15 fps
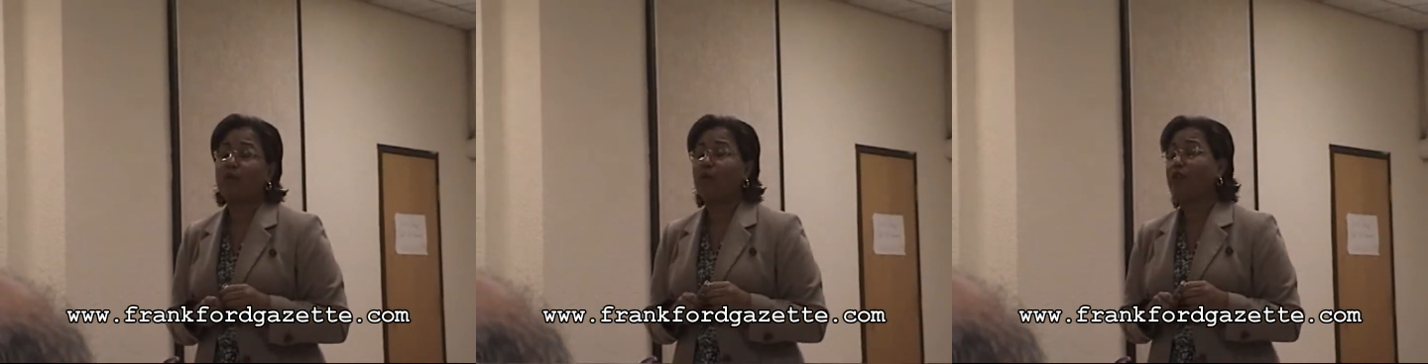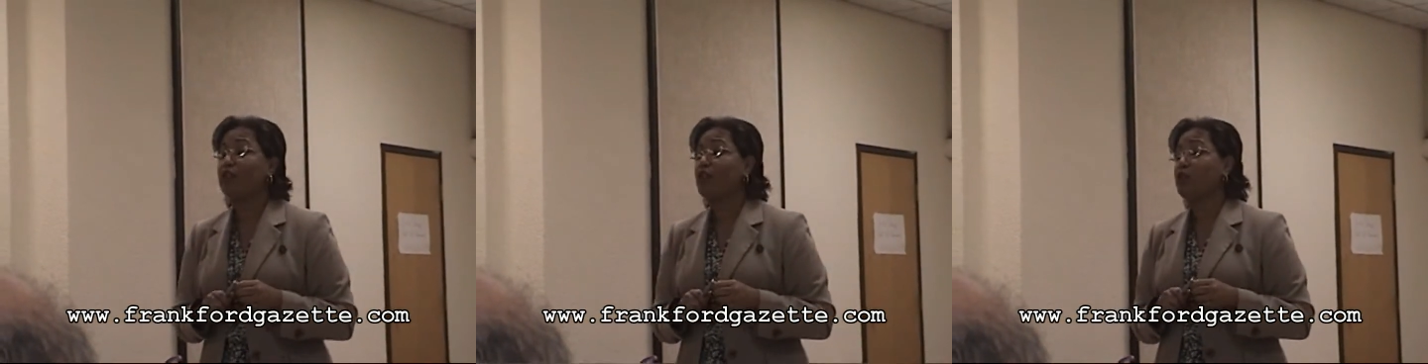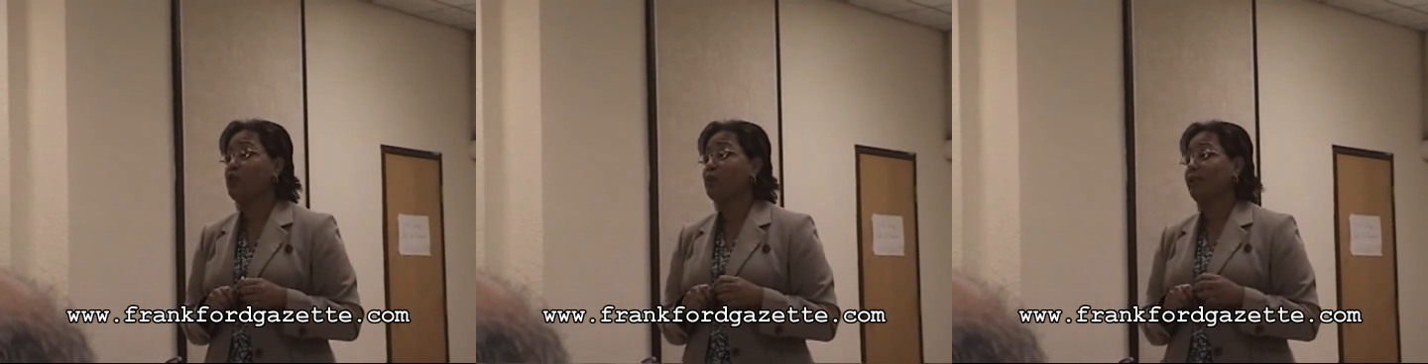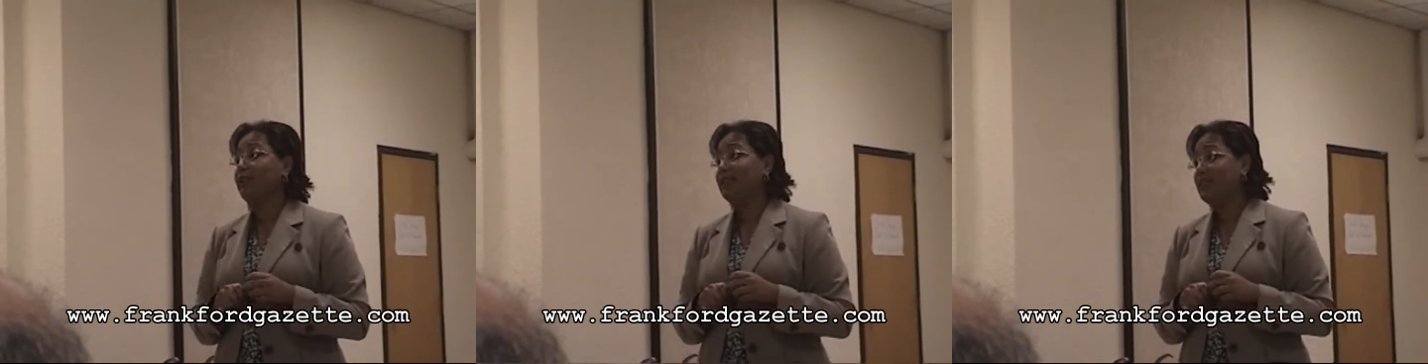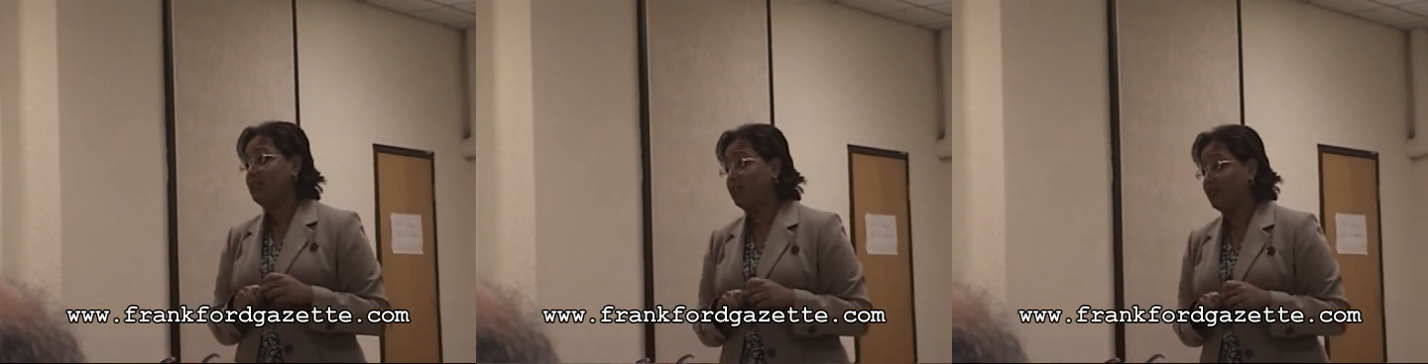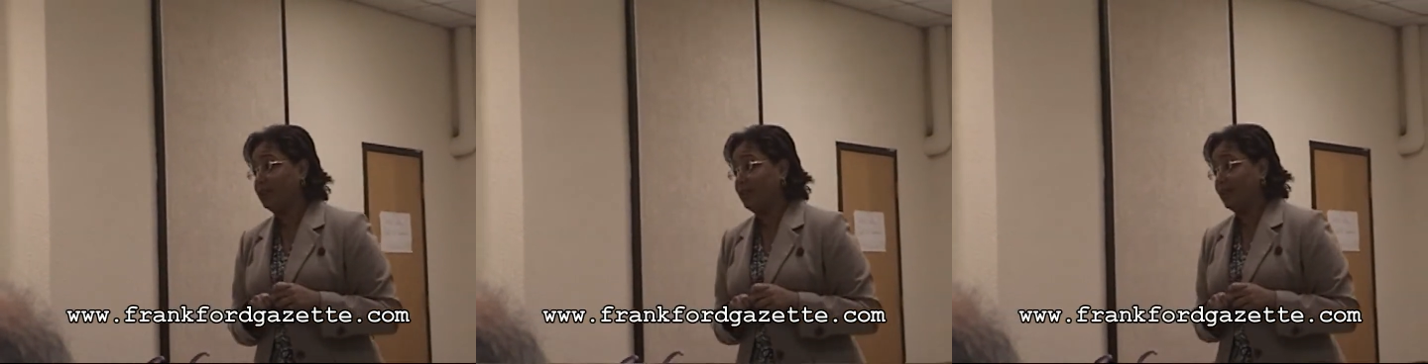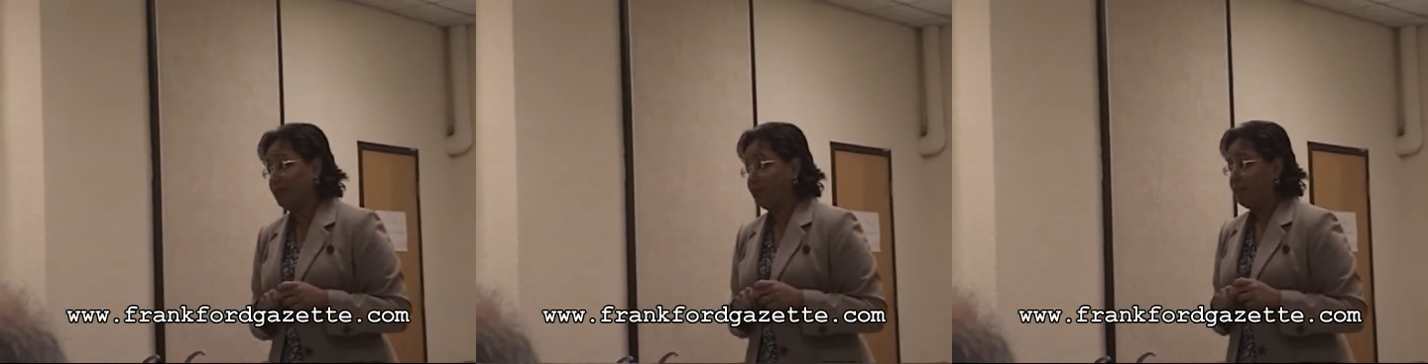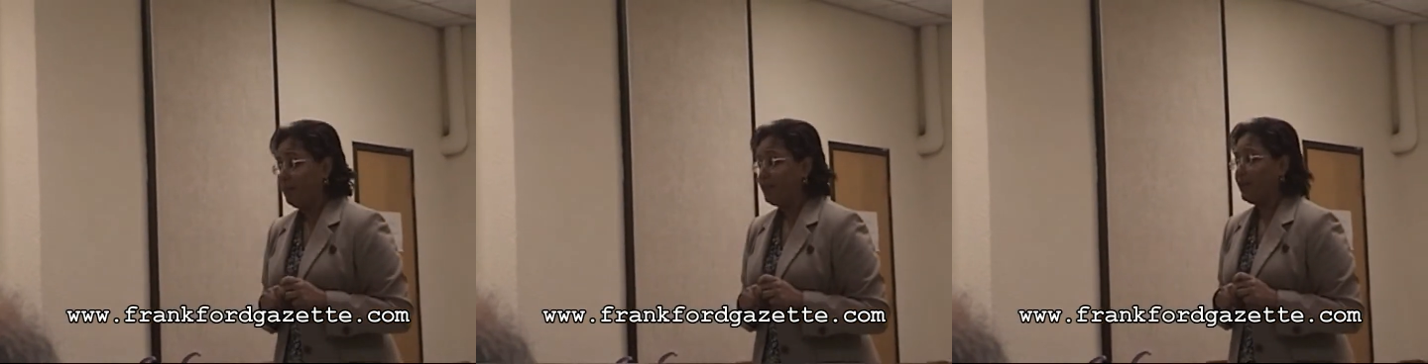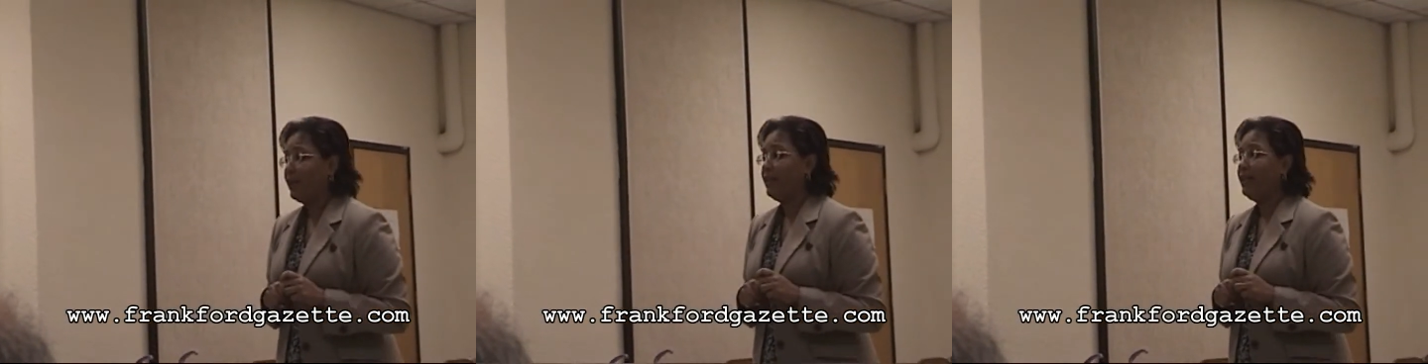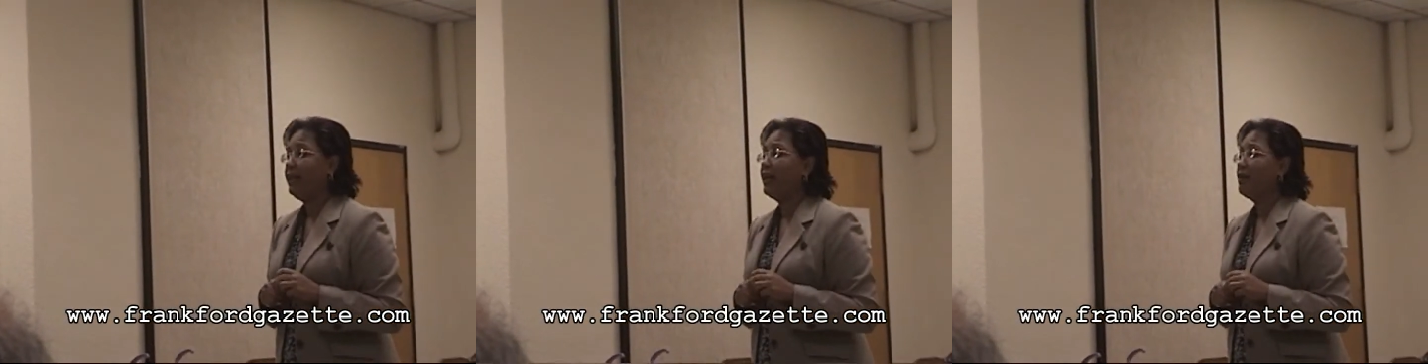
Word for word: he wanted to do an adult club. And he